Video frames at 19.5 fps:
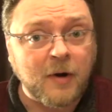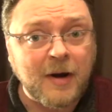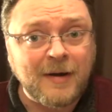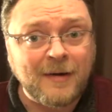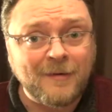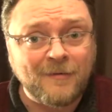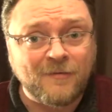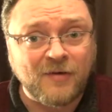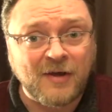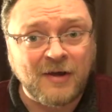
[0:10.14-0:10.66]

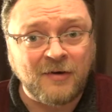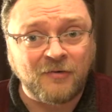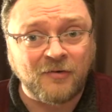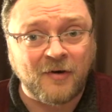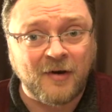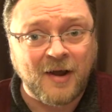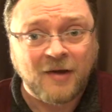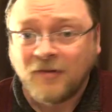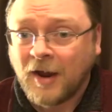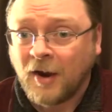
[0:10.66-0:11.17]
Greetings,
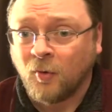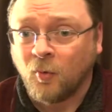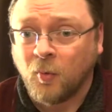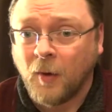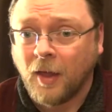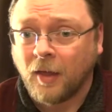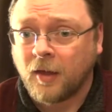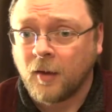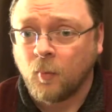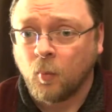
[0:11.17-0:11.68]
Internet, and
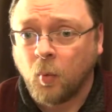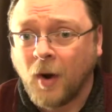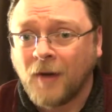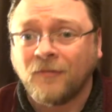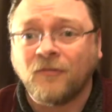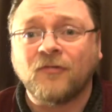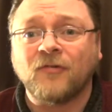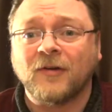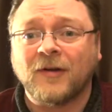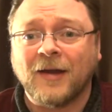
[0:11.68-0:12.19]
welcome
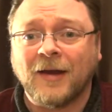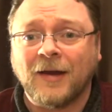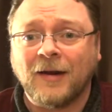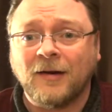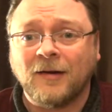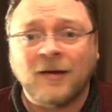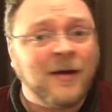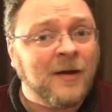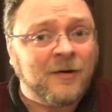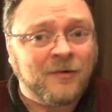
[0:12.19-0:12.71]
once
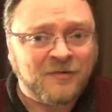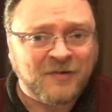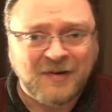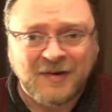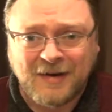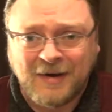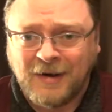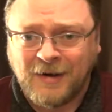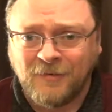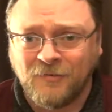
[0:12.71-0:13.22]
again
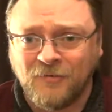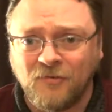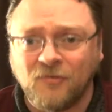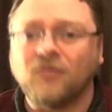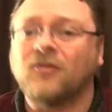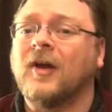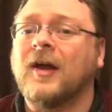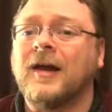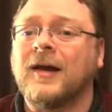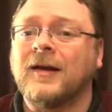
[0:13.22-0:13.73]
to
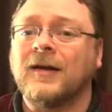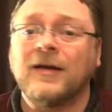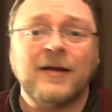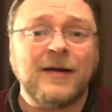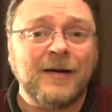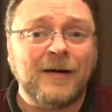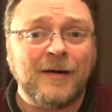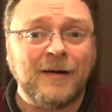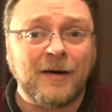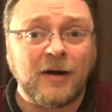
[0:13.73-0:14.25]
Insane
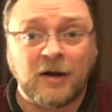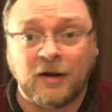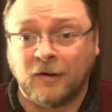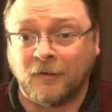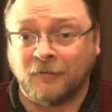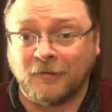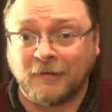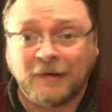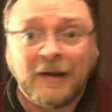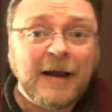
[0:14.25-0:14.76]
Ian
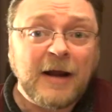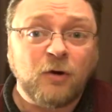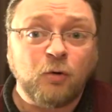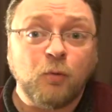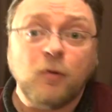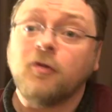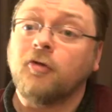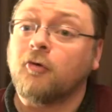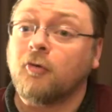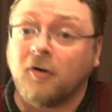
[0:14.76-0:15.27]
is Late
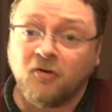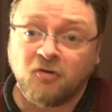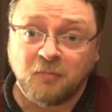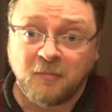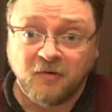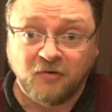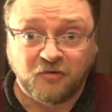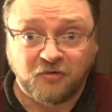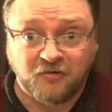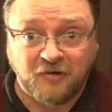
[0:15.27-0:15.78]
with
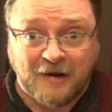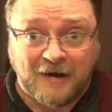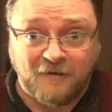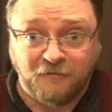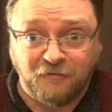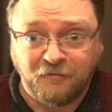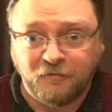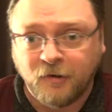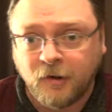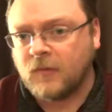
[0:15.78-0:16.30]
Christmas
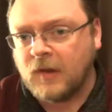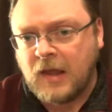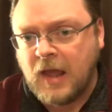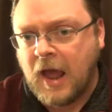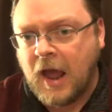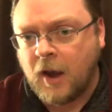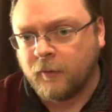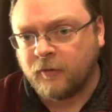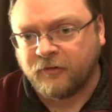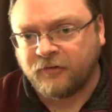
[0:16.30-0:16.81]
Stuff.
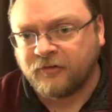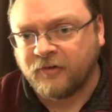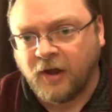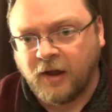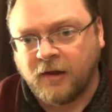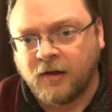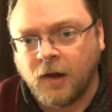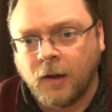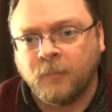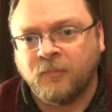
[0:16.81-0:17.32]
I was
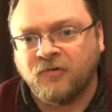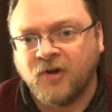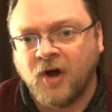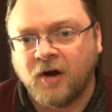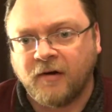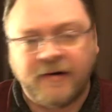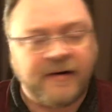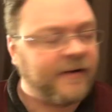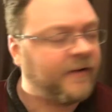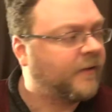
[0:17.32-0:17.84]
sick, I'm
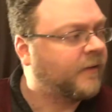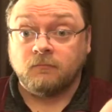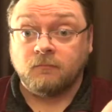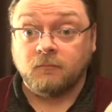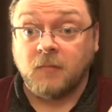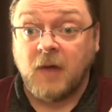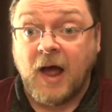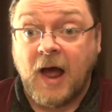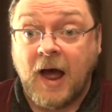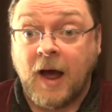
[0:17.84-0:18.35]
sorry.
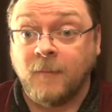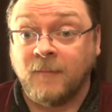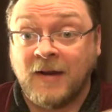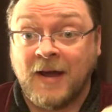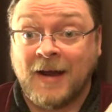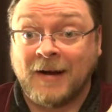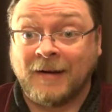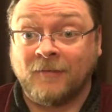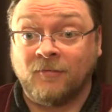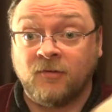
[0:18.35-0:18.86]
I'm
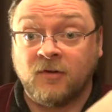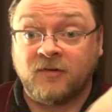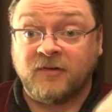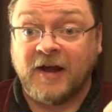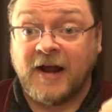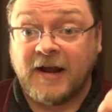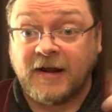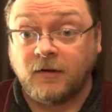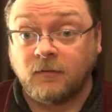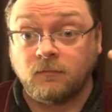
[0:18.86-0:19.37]
not in the
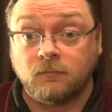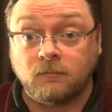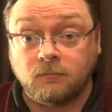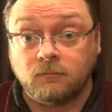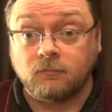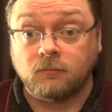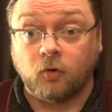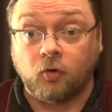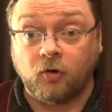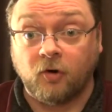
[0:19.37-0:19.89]
tight
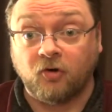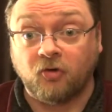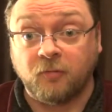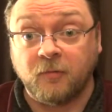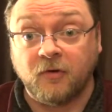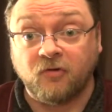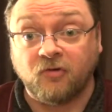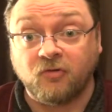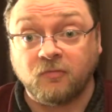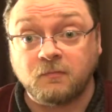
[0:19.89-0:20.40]

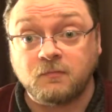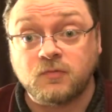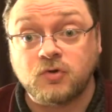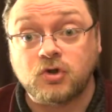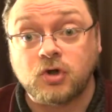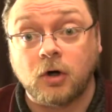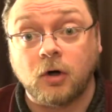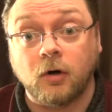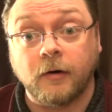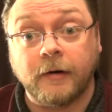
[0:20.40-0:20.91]
Christmas
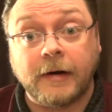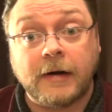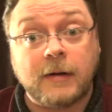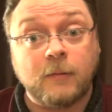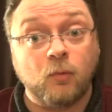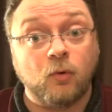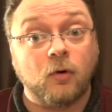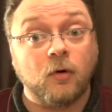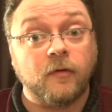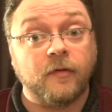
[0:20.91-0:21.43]
shirt
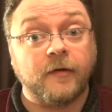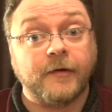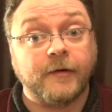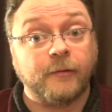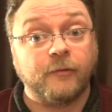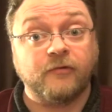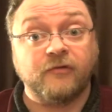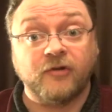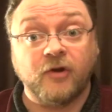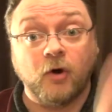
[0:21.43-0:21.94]
anymore,
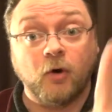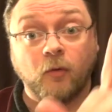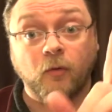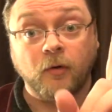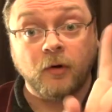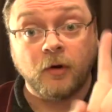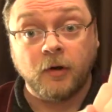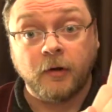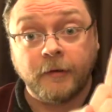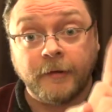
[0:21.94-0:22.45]
though, so